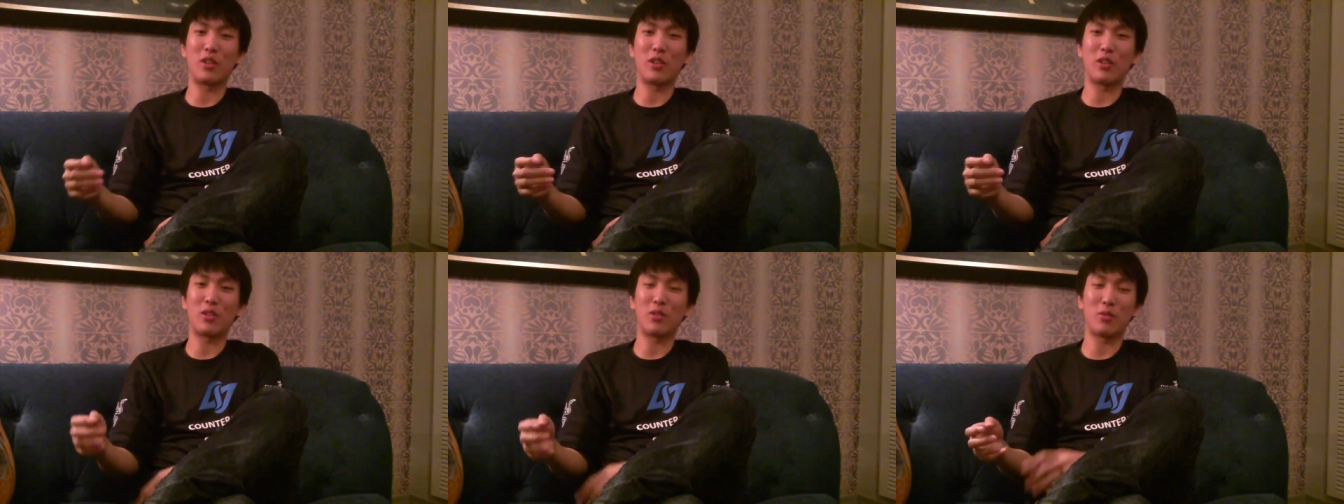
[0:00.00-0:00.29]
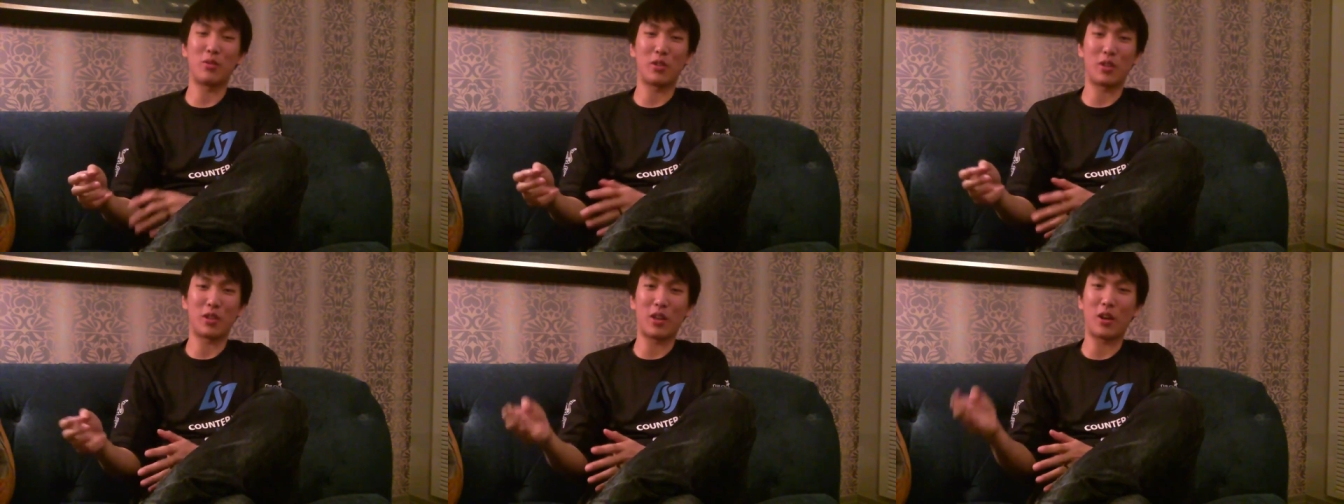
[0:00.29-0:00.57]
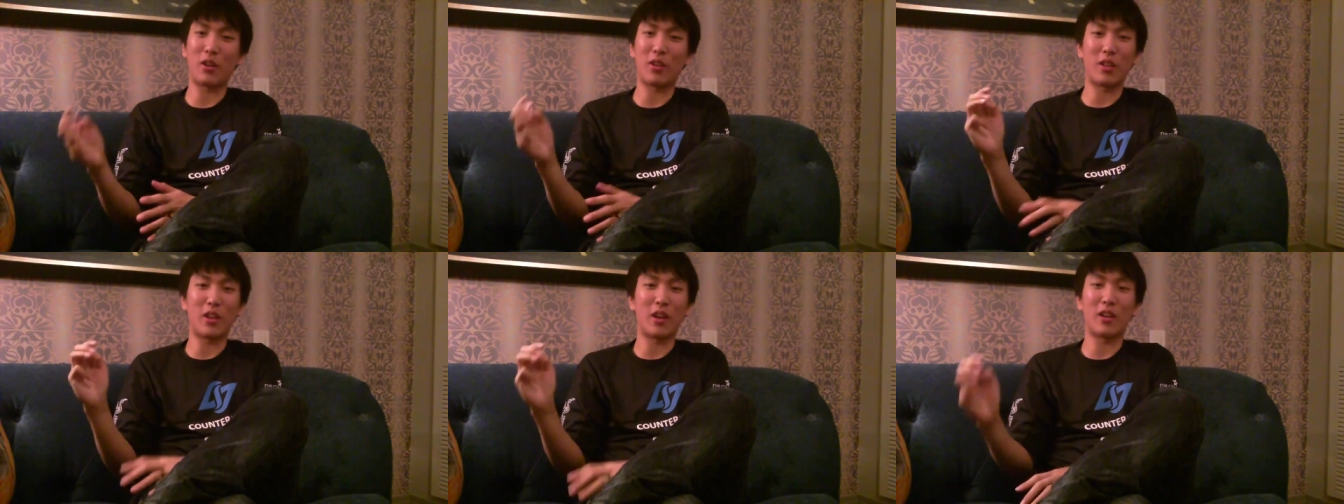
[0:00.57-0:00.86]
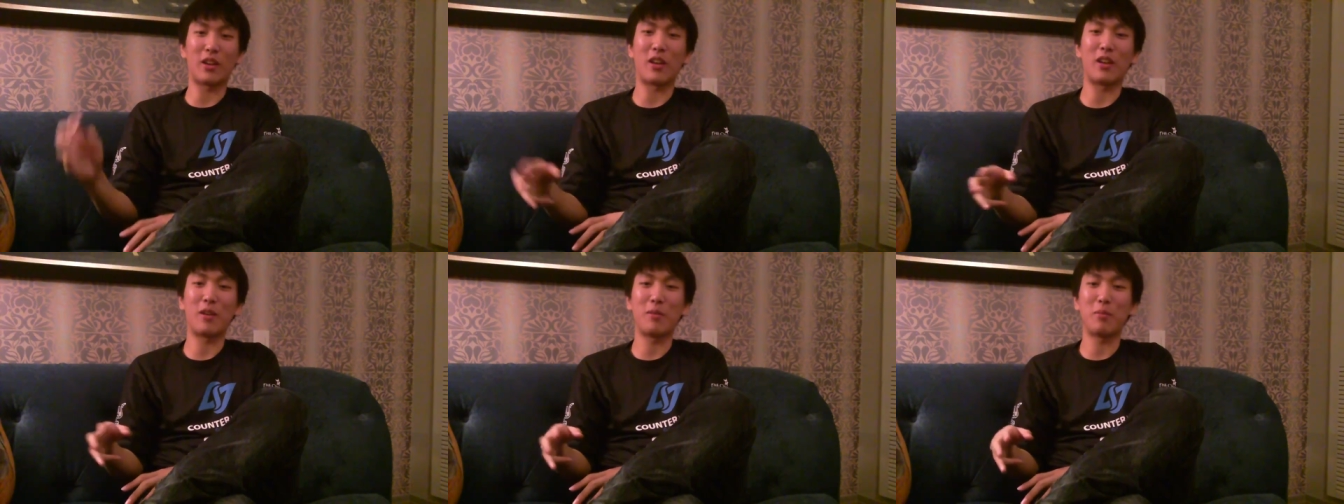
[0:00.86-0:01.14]
he didn't really carry
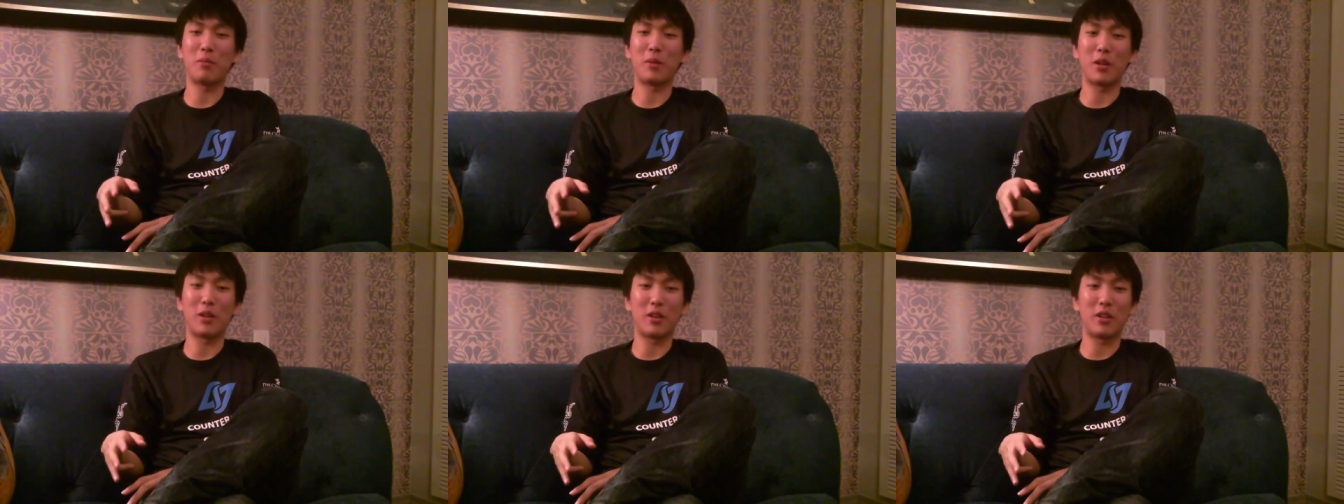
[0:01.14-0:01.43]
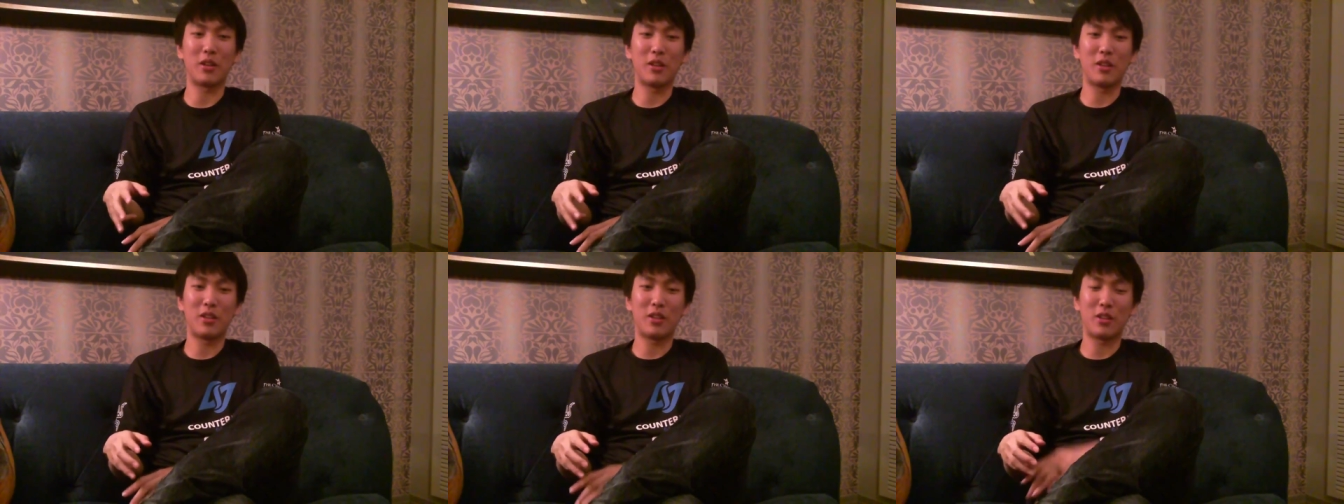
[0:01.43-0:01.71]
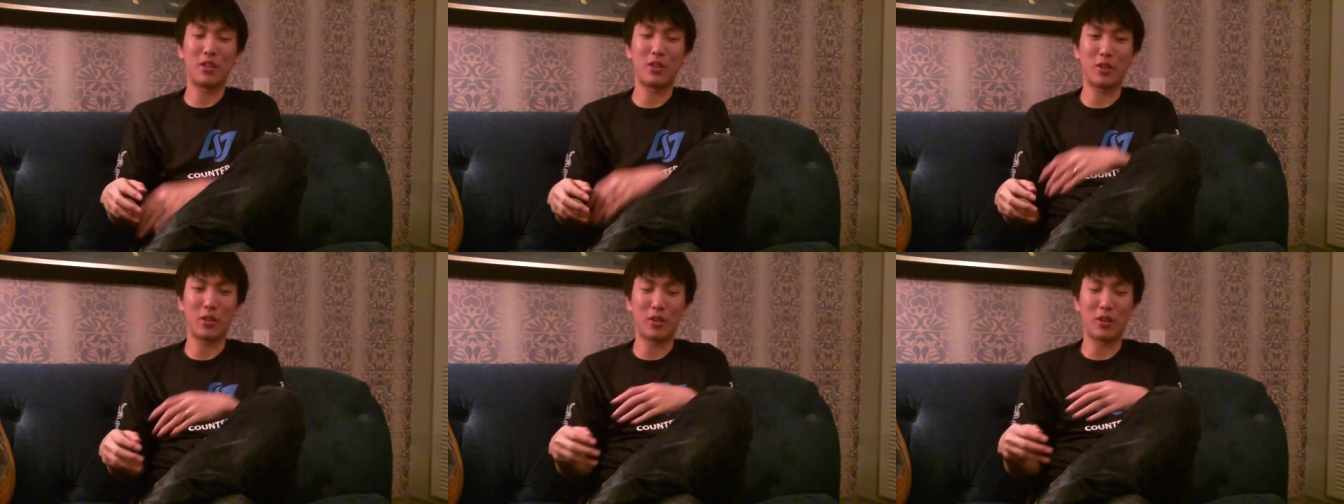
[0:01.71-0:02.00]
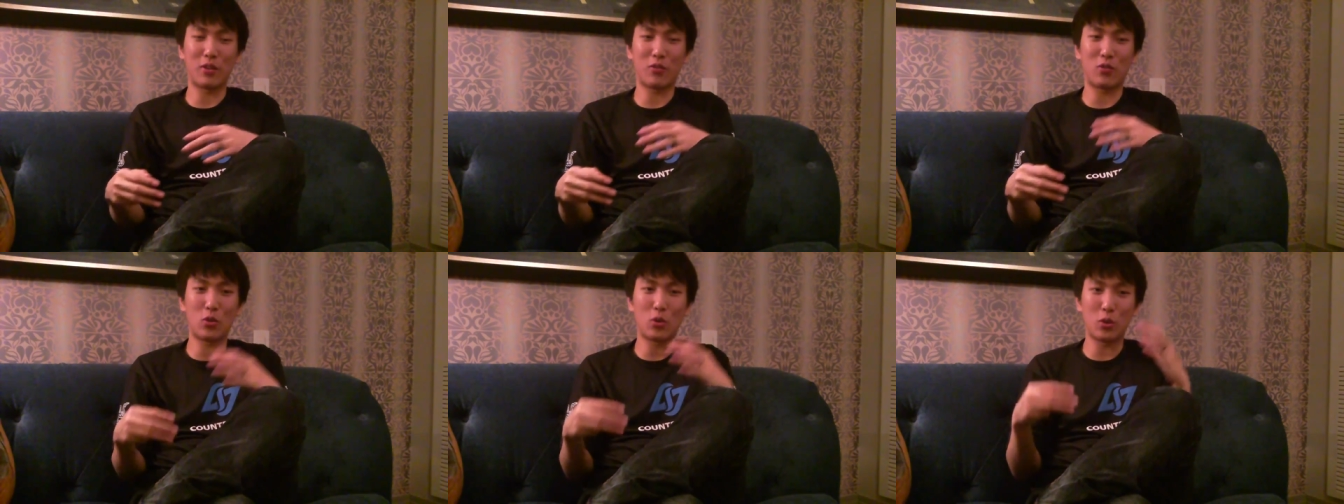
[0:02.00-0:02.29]
that game, but you know,
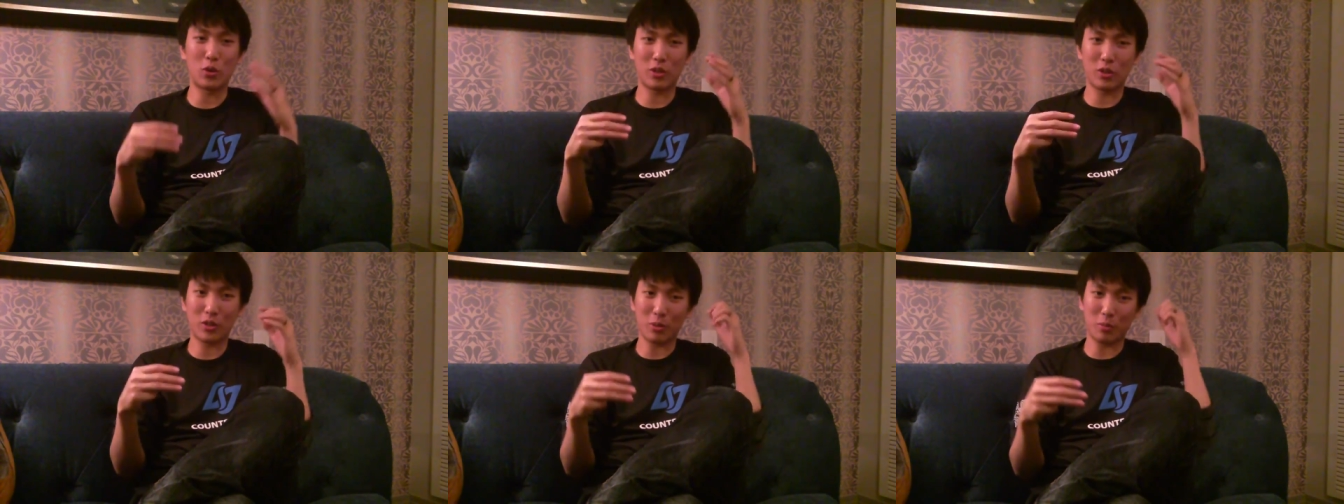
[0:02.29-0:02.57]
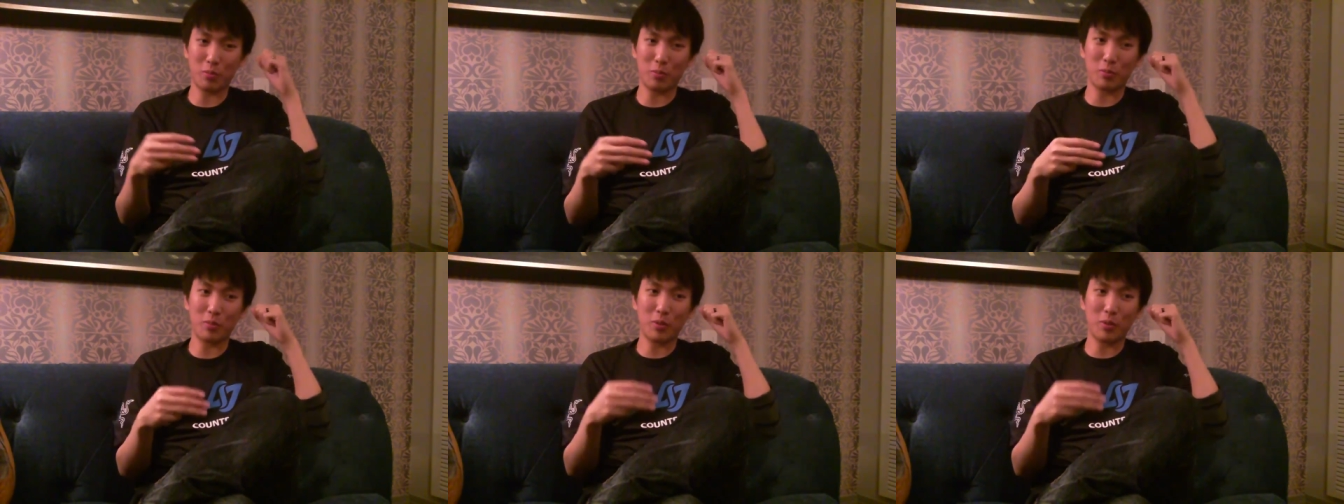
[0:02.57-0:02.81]
if you were to